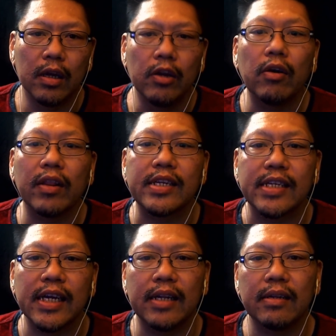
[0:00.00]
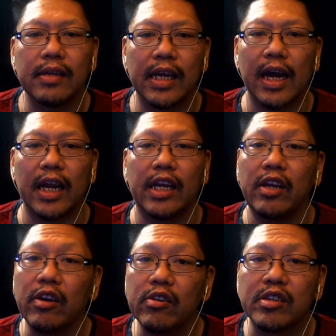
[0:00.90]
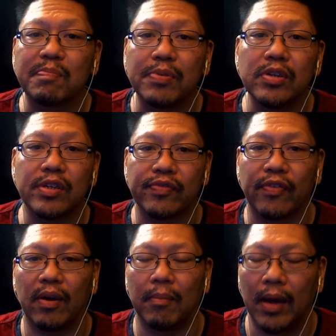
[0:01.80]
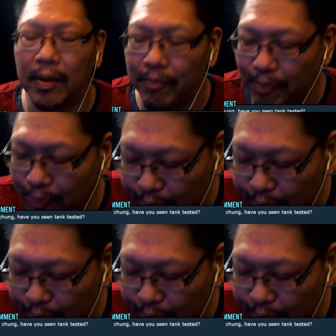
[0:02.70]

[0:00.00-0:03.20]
New on the scene, he got a huge boost from...